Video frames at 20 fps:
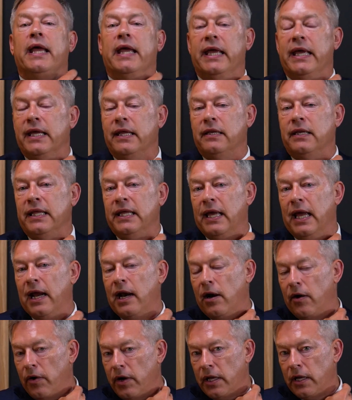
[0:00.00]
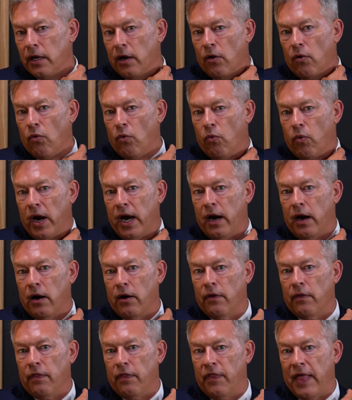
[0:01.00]
in the area
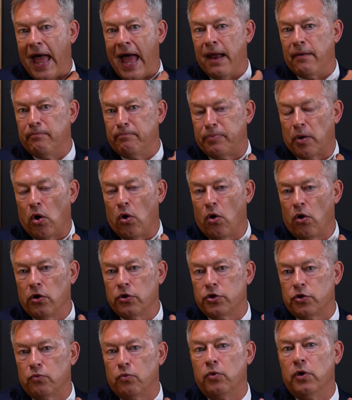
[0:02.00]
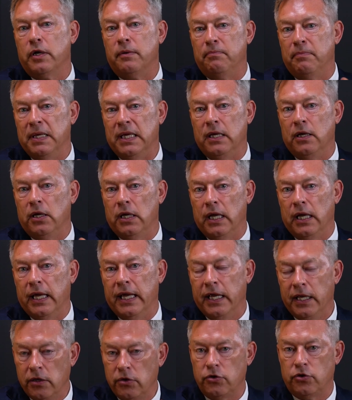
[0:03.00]
where that bulge would be
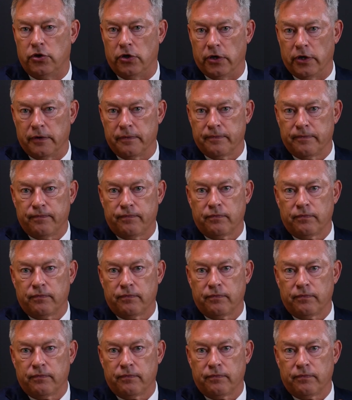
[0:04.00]
injured,